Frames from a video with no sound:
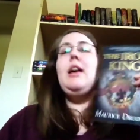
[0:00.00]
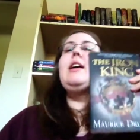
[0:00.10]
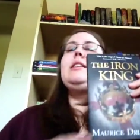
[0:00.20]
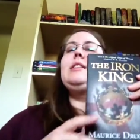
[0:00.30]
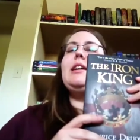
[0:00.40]

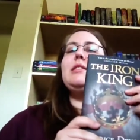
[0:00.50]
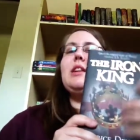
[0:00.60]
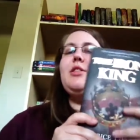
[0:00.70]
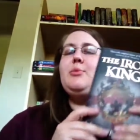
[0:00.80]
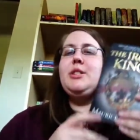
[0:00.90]
Yes,
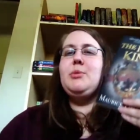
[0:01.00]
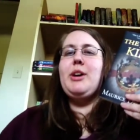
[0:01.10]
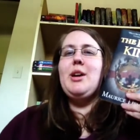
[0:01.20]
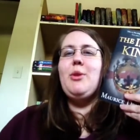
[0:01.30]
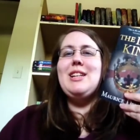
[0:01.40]
the reason
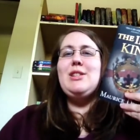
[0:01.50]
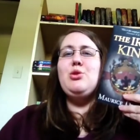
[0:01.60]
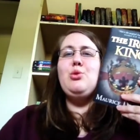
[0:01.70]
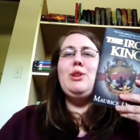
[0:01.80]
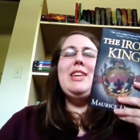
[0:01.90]
why I want
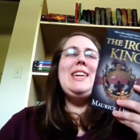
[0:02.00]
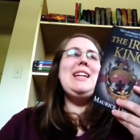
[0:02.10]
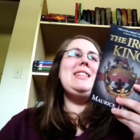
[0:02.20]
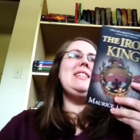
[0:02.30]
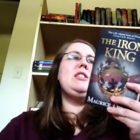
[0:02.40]
to
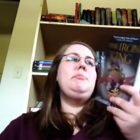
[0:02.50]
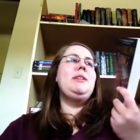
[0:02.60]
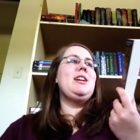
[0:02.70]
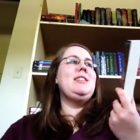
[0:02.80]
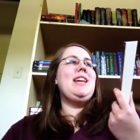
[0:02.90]
get this is
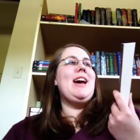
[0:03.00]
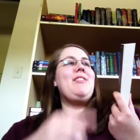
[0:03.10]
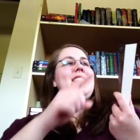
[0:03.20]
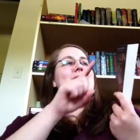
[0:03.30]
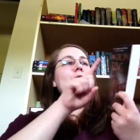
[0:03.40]
because they have
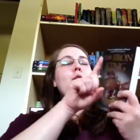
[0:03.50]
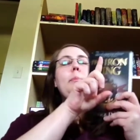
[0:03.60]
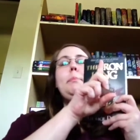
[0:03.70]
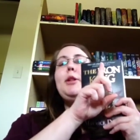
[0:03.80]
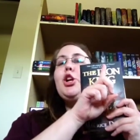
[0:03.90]
this little
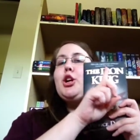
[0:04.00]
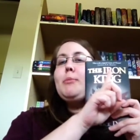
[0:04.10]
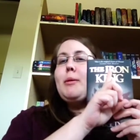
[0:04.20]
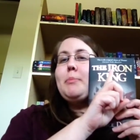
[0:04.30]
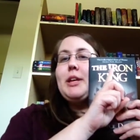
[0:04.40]
blurb
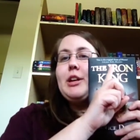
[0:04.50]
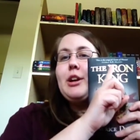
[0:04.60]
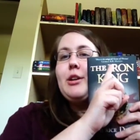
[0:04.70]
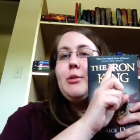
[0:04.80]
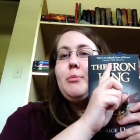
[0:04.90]
up
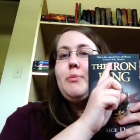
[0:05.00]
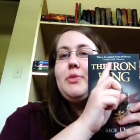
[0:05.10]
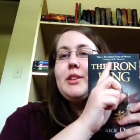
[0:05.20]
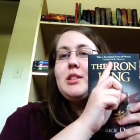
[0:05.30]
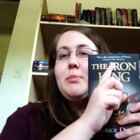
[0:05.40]
here.
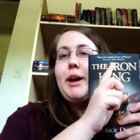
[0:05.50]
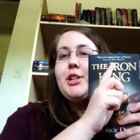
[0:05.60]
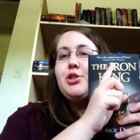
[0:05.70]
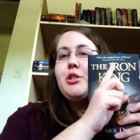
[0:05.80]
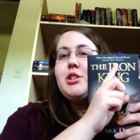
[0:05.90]
This is by
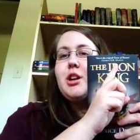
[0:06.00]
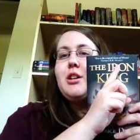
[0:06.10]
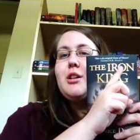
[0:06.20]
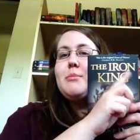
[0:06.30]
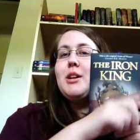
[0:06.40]
George
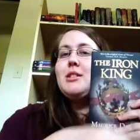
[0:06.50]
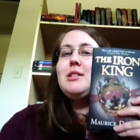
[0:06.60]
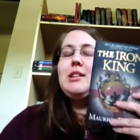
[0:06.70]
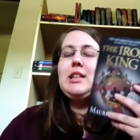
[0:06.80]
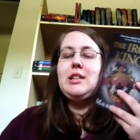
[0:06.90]
R.R.
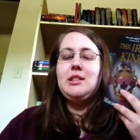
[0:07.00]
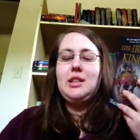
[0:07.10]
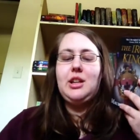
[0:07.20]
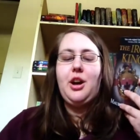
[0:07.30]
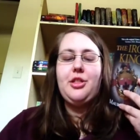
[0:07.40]
Martin. He is
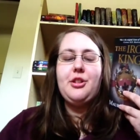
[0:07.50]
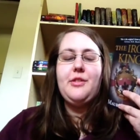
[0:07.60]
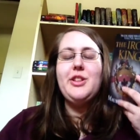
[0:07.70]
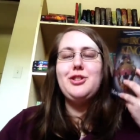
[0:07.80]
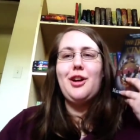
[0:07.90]
the author of
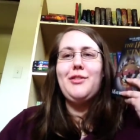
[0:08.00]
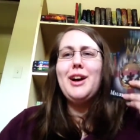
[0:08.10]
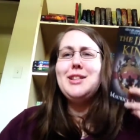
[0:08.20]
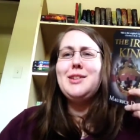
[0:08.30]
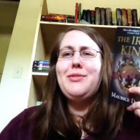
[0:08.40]
the Song of
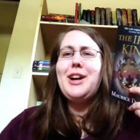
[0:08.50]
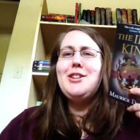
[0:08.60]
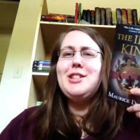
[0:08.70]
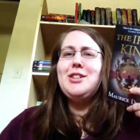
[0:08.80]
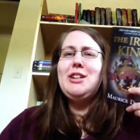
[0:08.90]
Ice and Fire
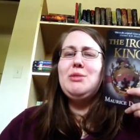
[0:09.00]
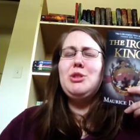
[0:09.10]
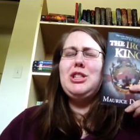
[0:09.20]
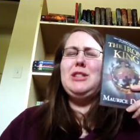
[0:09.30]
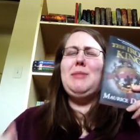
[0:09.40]
series,
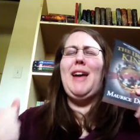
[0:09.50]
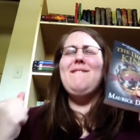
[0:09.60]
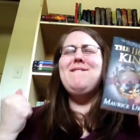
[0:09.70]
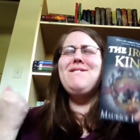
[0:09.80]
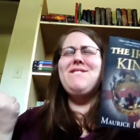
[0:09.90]
which is my
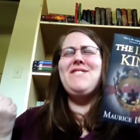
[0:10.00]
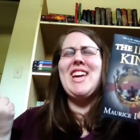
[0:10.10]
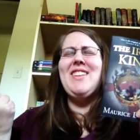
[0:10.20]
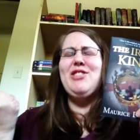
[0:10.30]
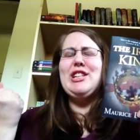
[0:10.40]

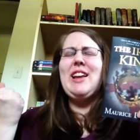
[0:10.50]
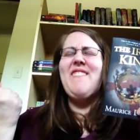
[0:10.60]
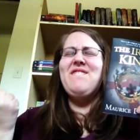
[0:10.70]
favorite.